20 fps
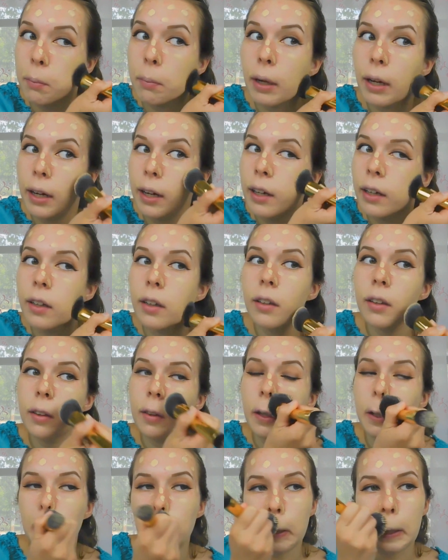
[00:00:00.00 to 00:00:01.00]
to buy
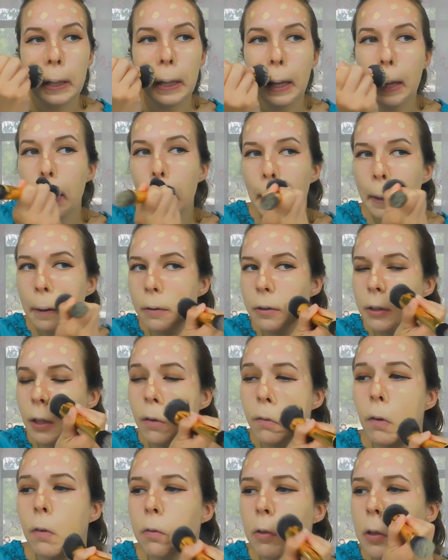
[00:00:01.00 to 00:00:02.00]
the kit, it was
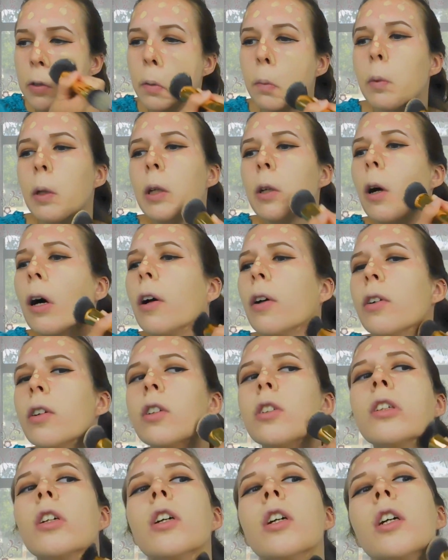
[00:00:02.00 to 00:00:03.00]
like $50 something,
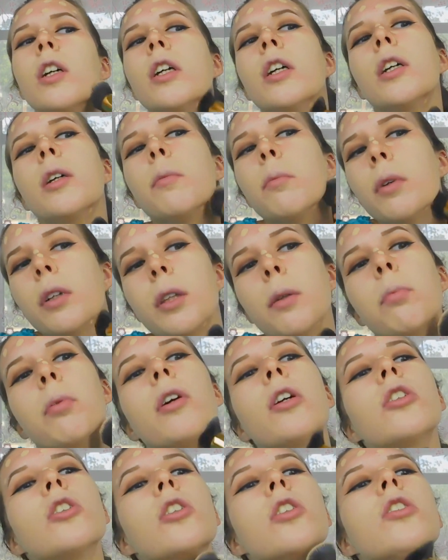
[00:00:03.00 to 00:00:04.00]
but the
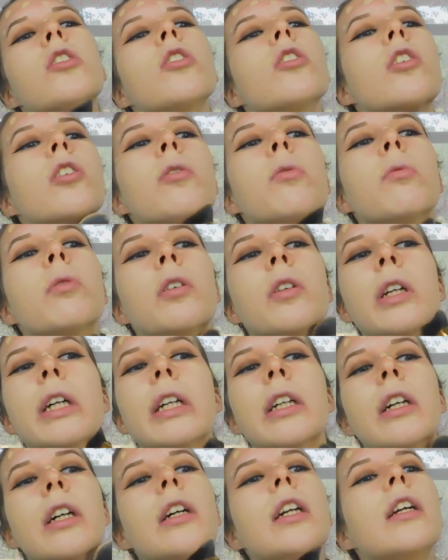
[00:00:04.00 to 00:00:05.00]
brushes are really
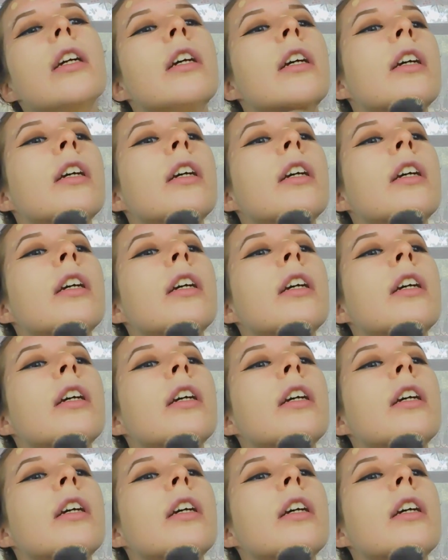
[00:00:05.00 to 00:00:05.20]
good.